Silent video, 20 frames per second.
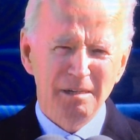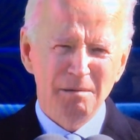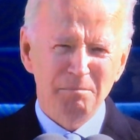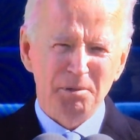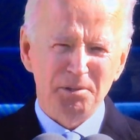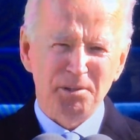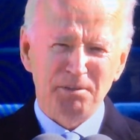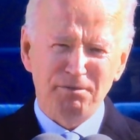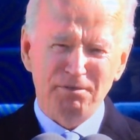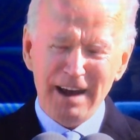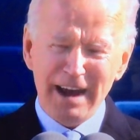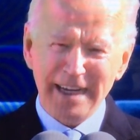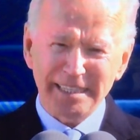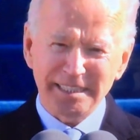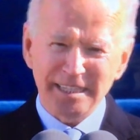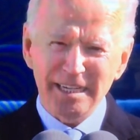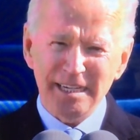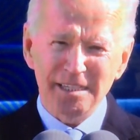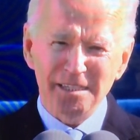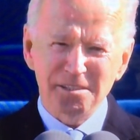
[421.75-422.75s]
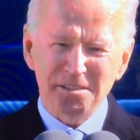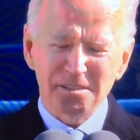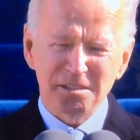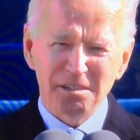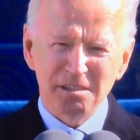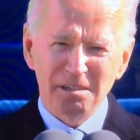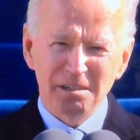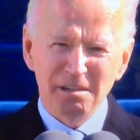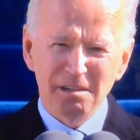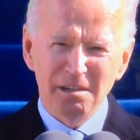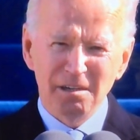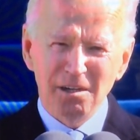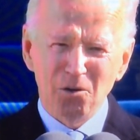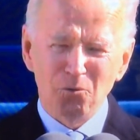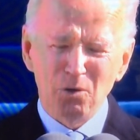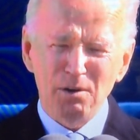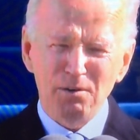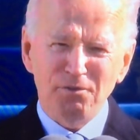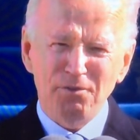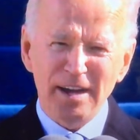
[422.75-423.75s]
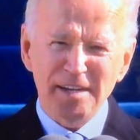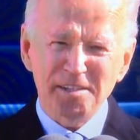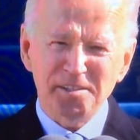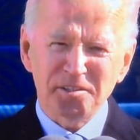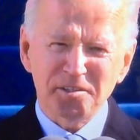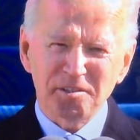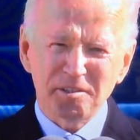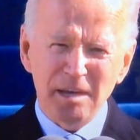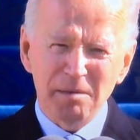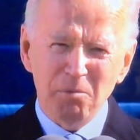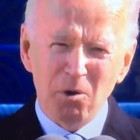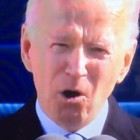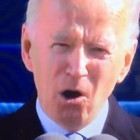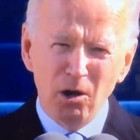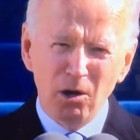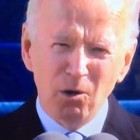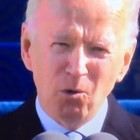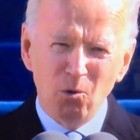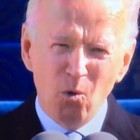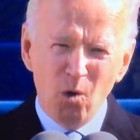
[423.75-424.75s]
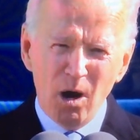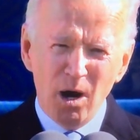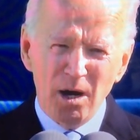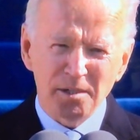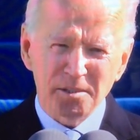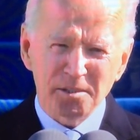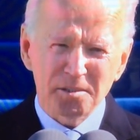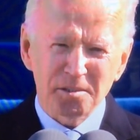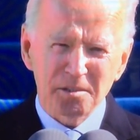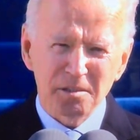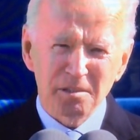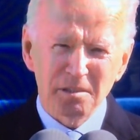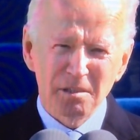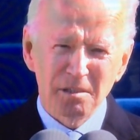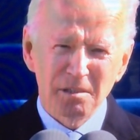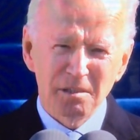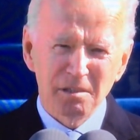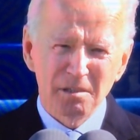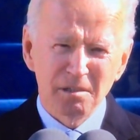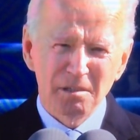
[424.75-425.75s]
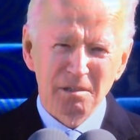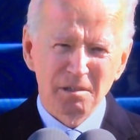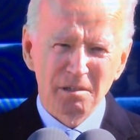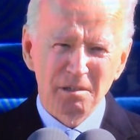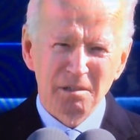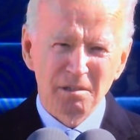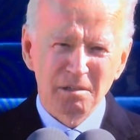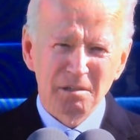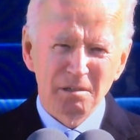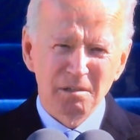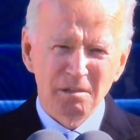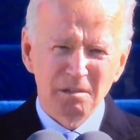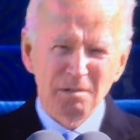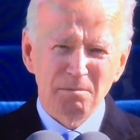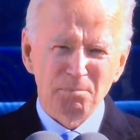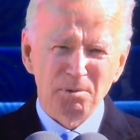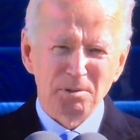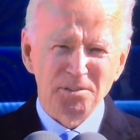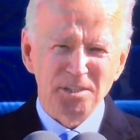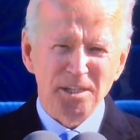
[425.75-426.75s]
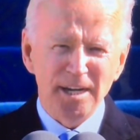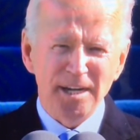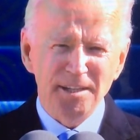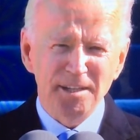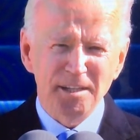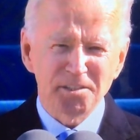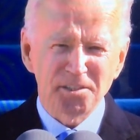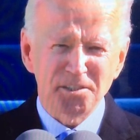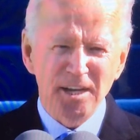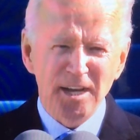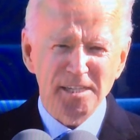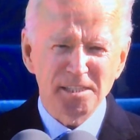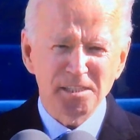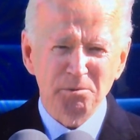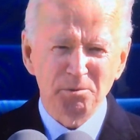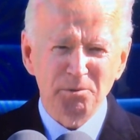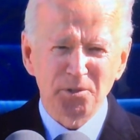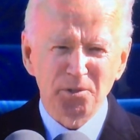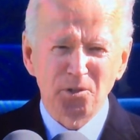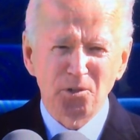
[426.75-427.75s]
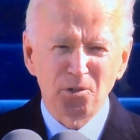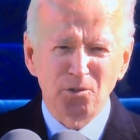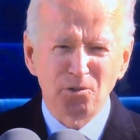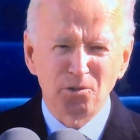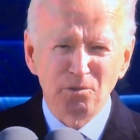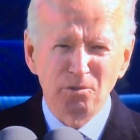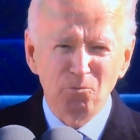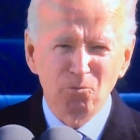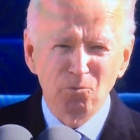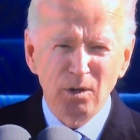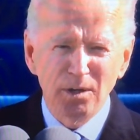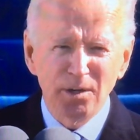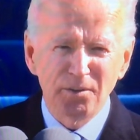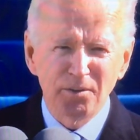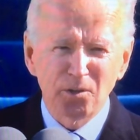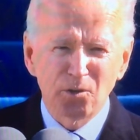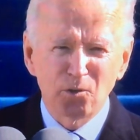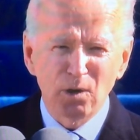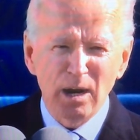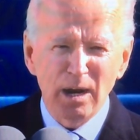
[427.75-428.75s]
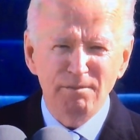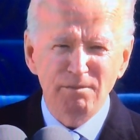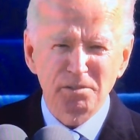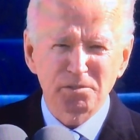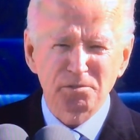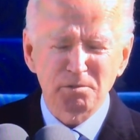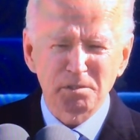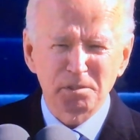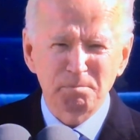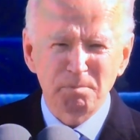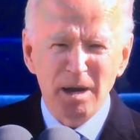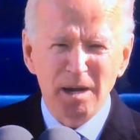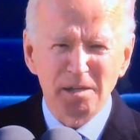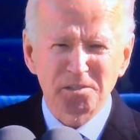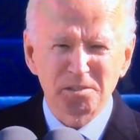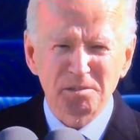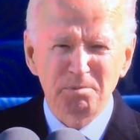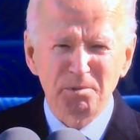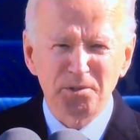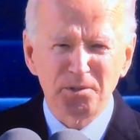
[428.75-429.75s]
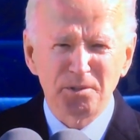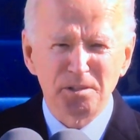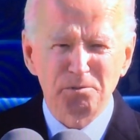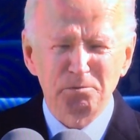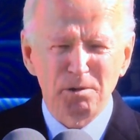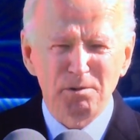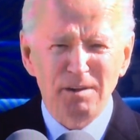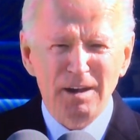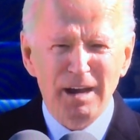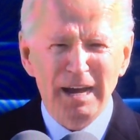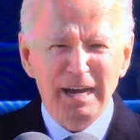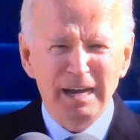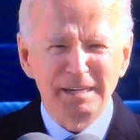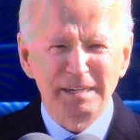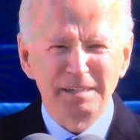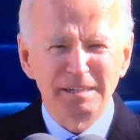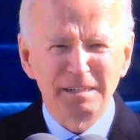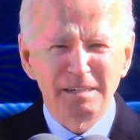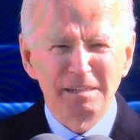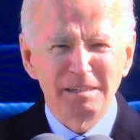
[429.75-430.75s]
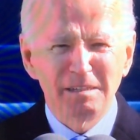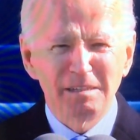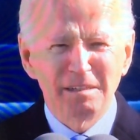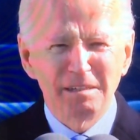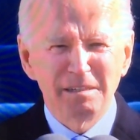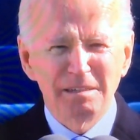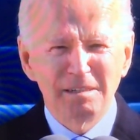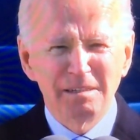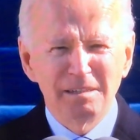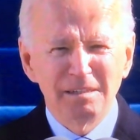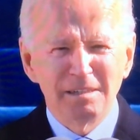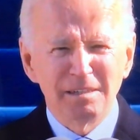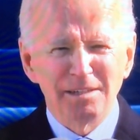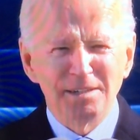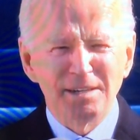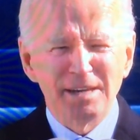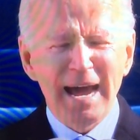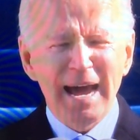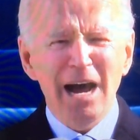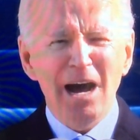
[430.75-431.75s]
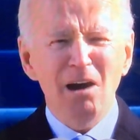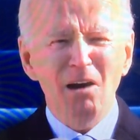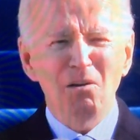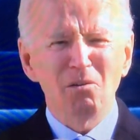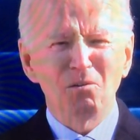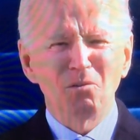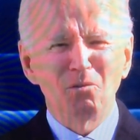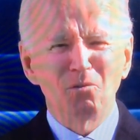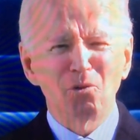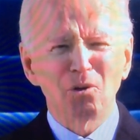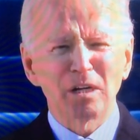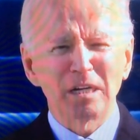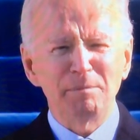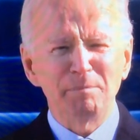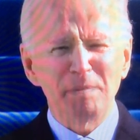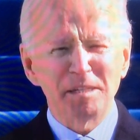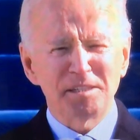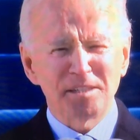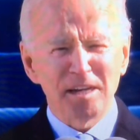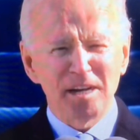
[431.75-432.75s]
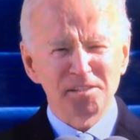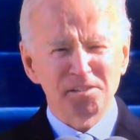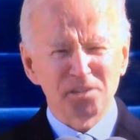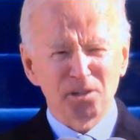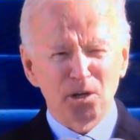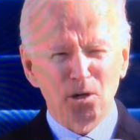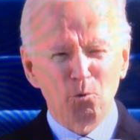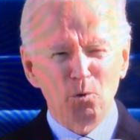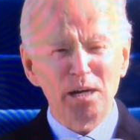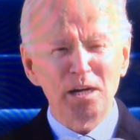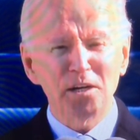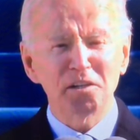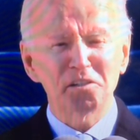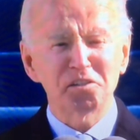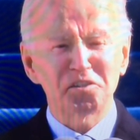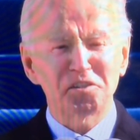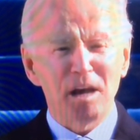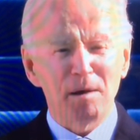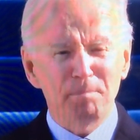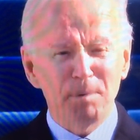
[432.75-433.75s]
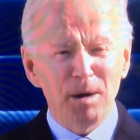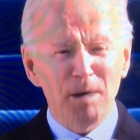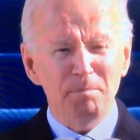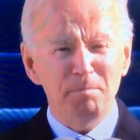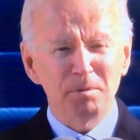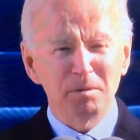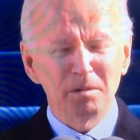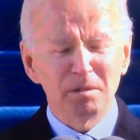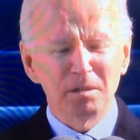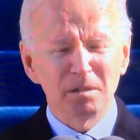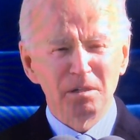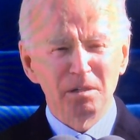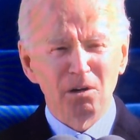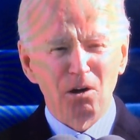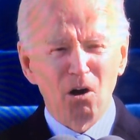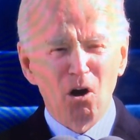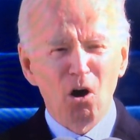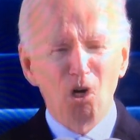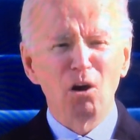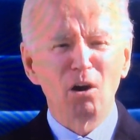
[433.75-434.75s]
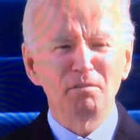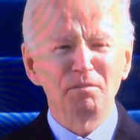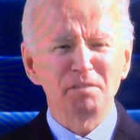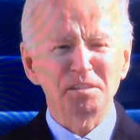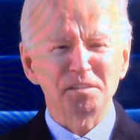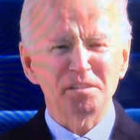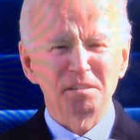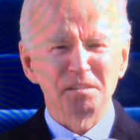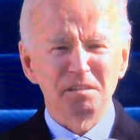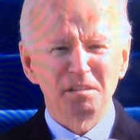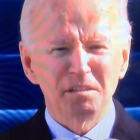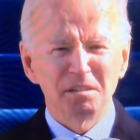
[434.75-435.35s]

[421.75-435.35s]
But the fact is, we face them all at once, presenting this nation with a, one of the gravest responsibilities we've had. Now we're going to be tested. Are we going to step up, all of us?